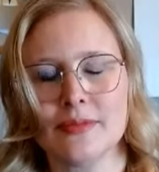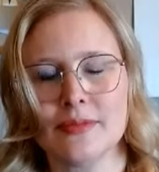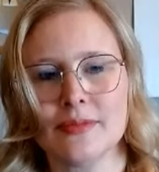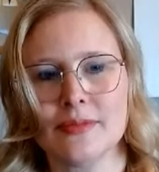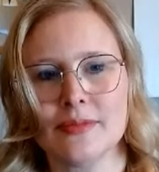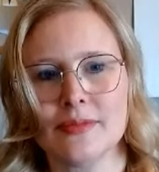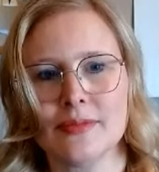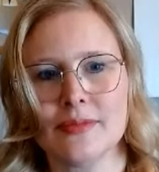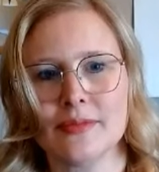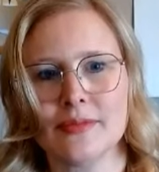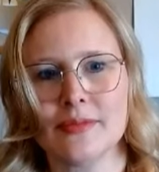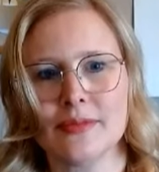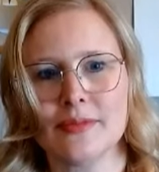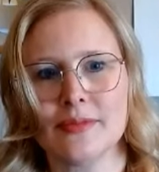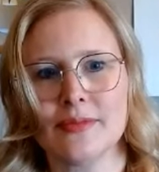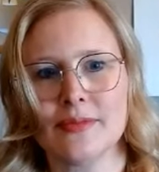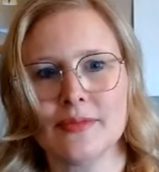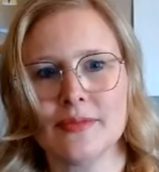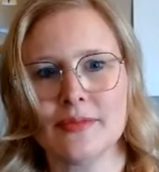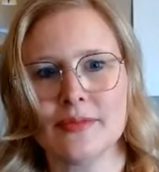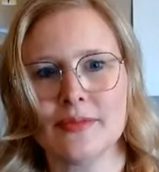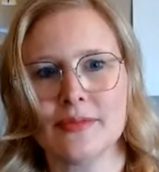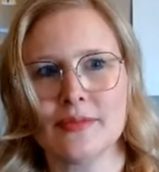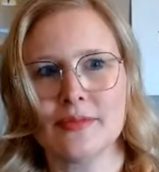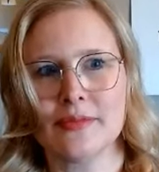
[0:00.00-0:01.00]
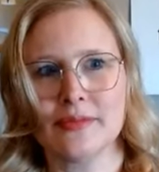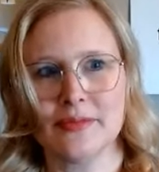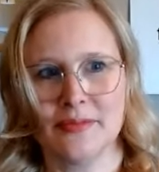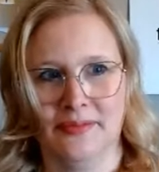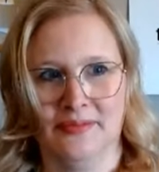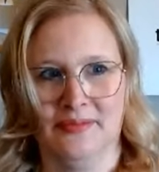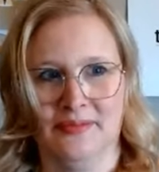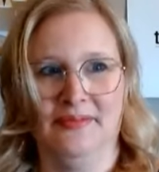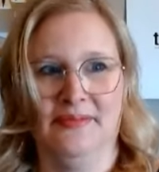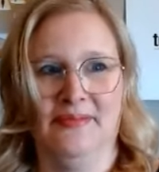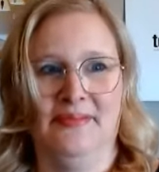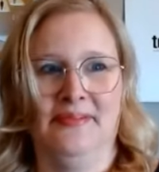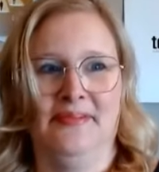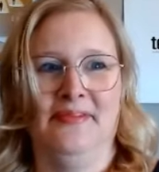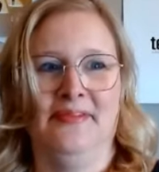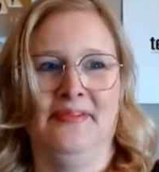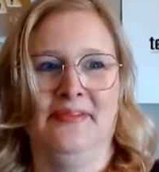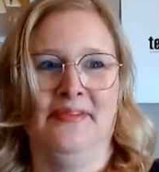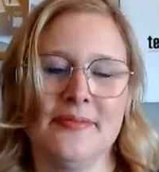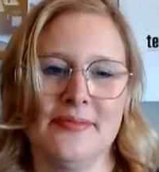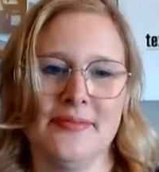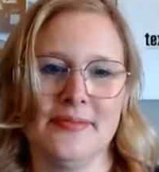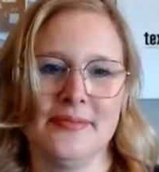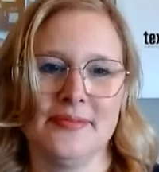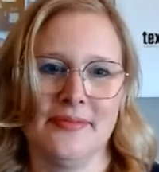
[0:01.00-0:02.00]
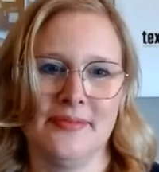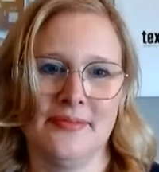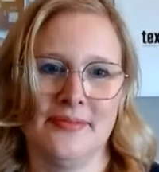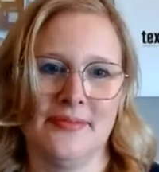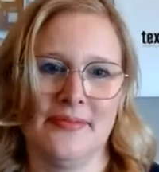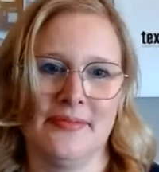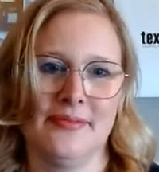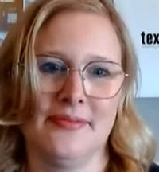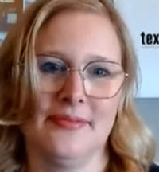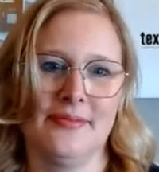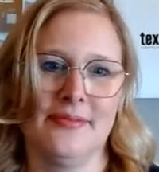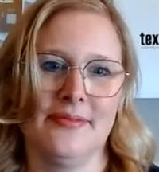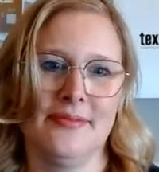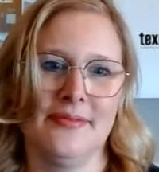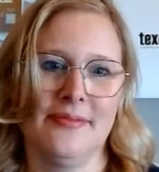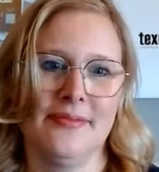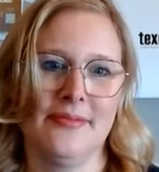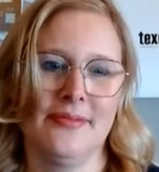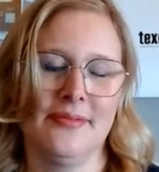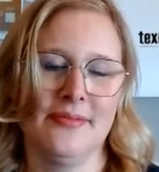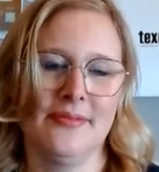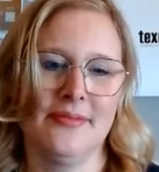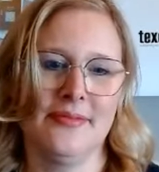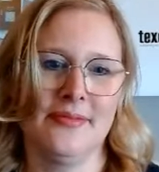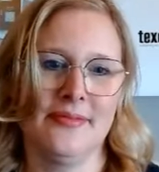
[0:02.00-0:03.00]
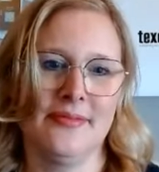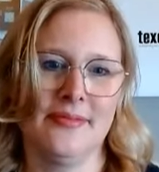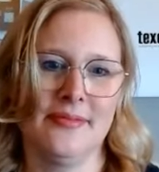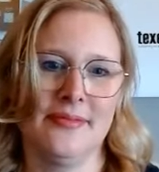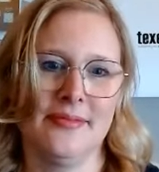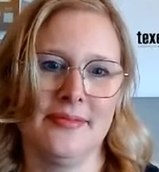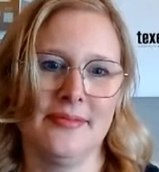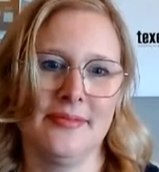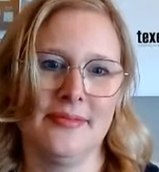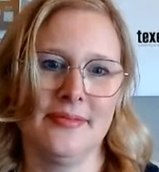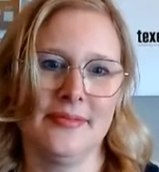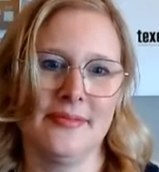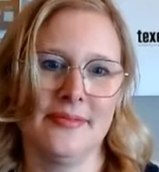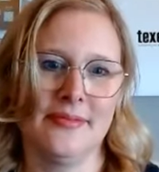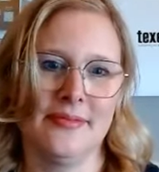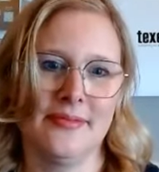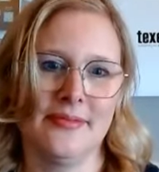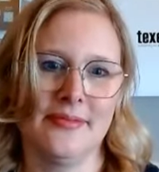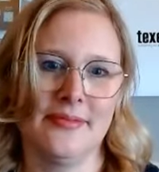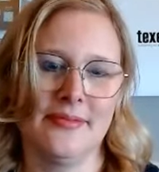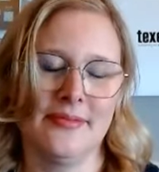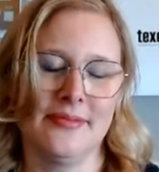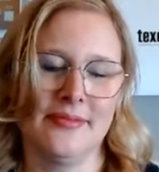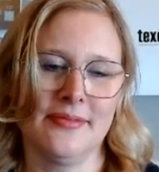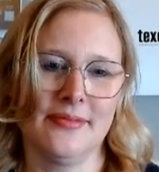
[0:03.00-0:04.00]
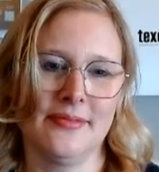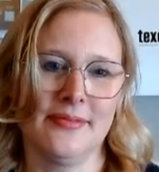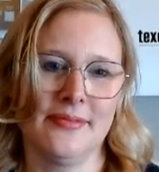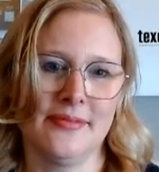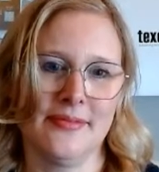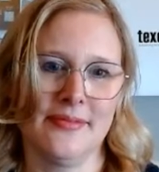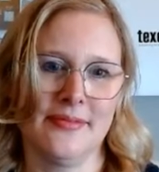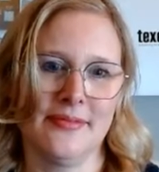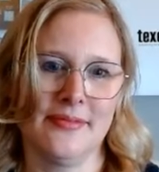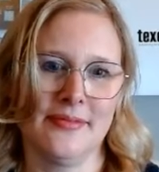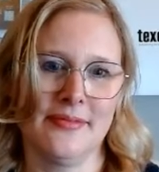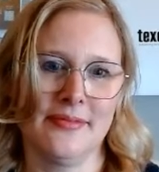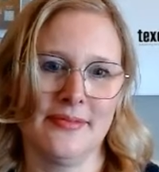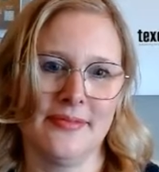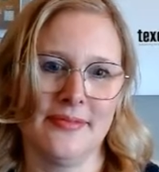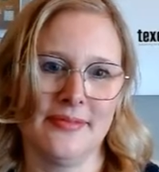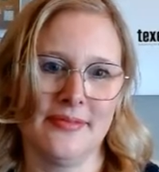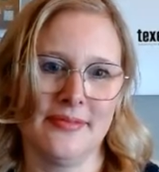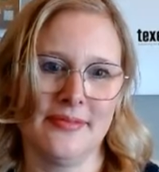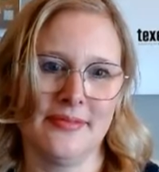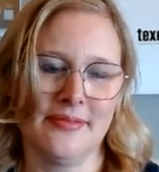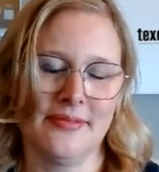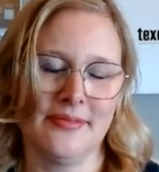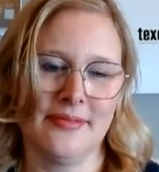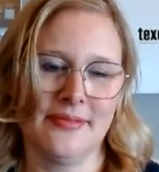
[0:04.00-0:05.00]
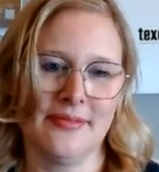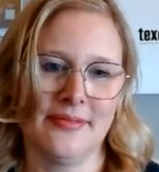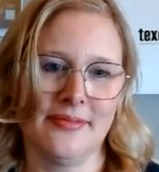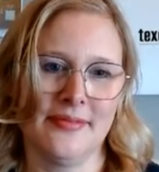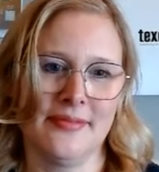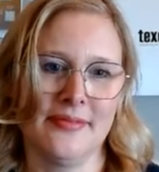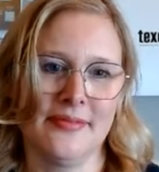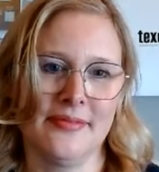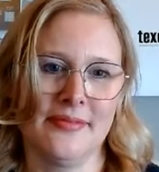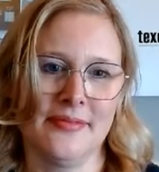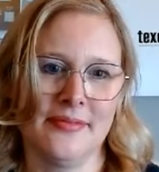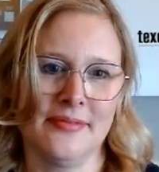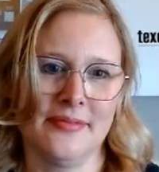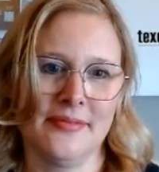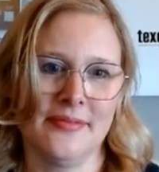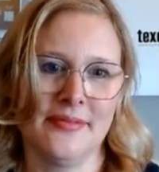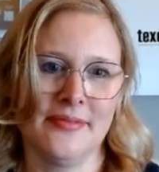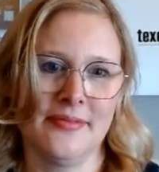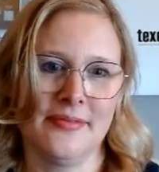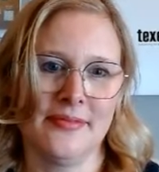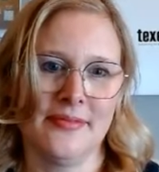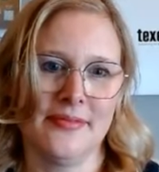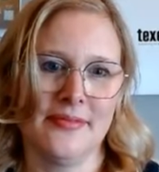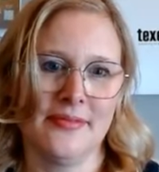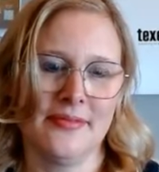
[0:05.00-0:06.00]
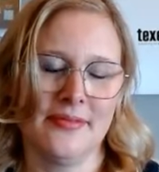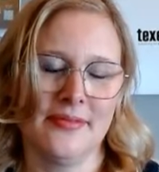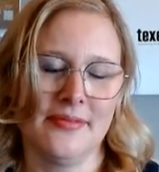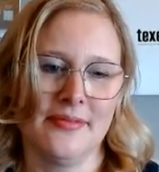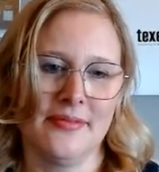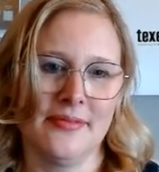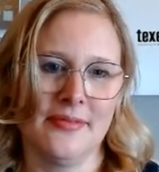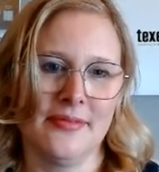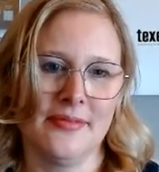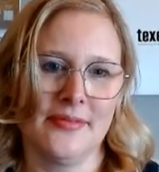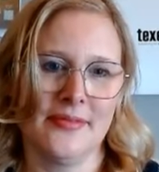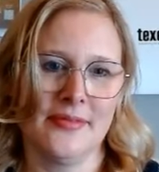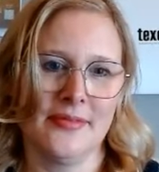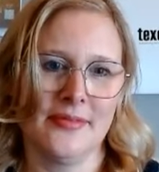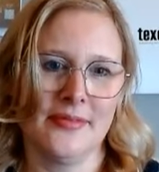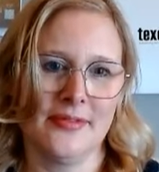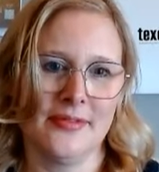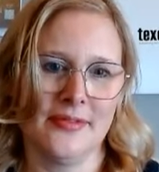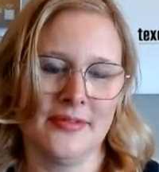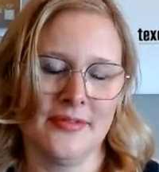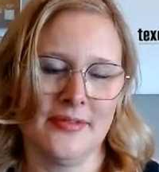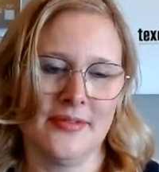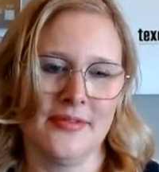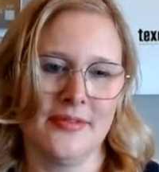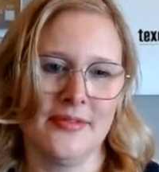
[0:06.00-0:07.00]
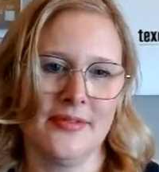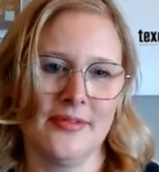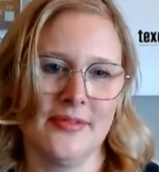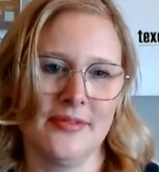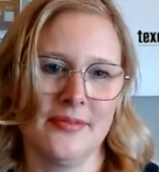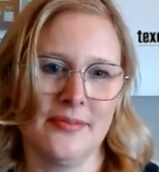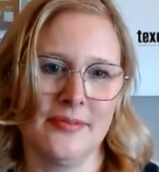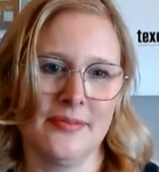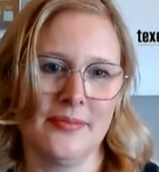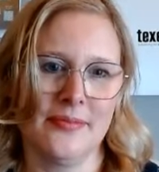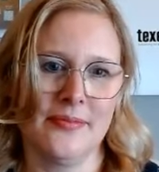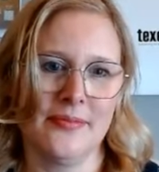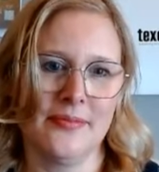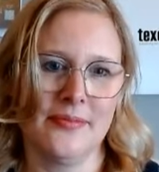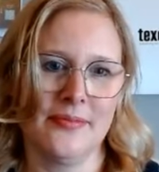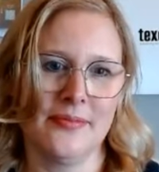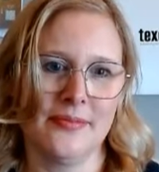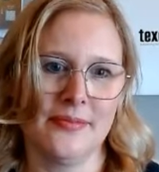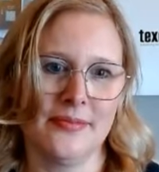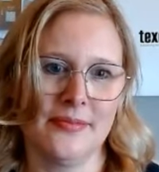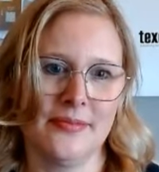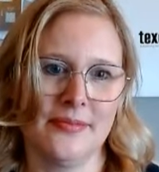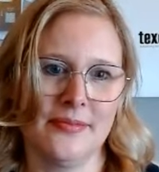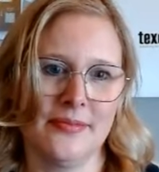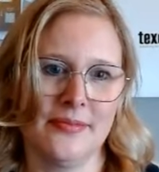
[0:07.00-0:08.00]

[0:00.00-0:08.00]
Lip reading: [no speech]